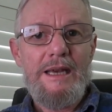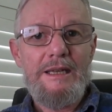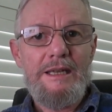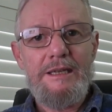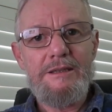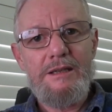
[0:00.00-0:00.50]

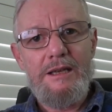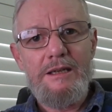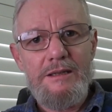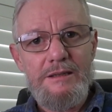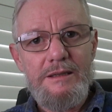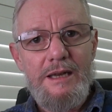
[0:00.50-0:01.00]
unless they
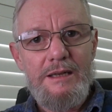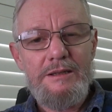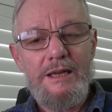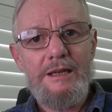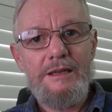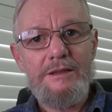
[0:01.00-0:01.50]
can
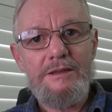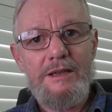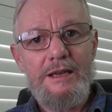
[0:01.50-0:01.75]
start telling us